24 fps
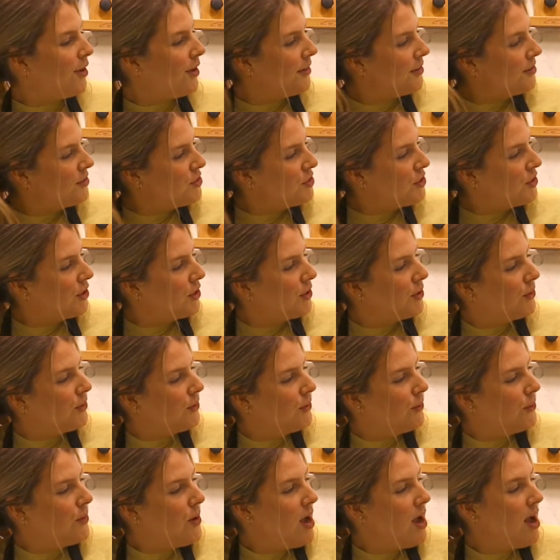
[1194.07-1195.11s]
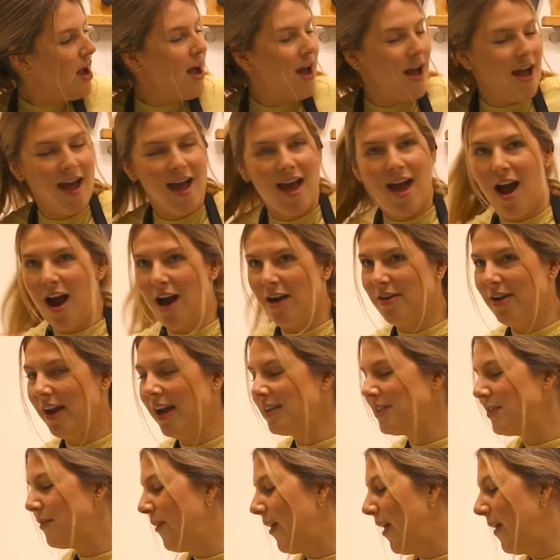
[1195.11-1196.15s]
to our
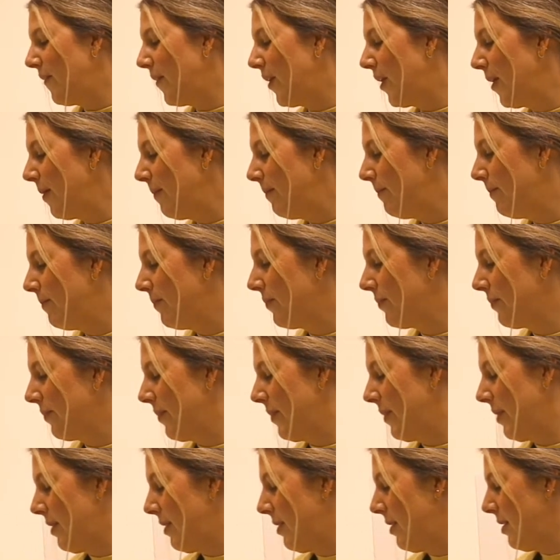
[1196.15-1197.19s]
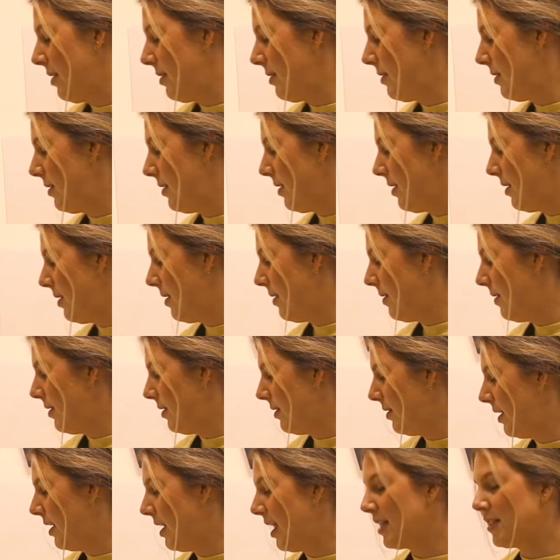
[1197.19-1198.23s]
next flavor.
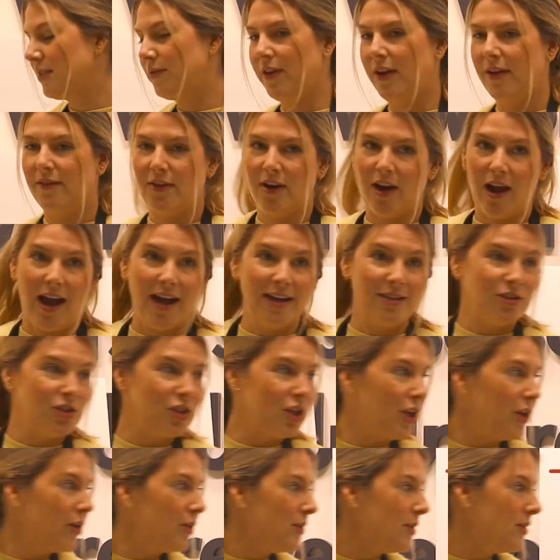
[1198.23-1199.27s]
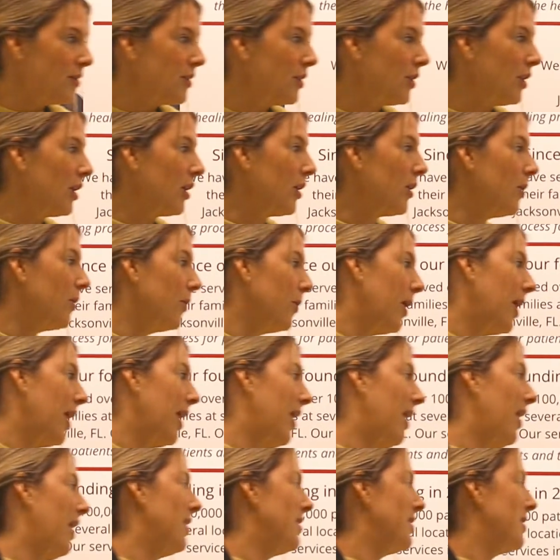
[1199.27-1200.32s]
The next flavor I chose to do
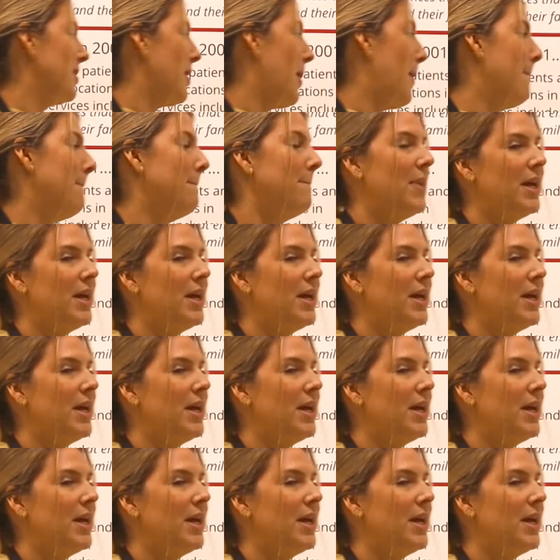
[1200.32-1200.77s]
is mint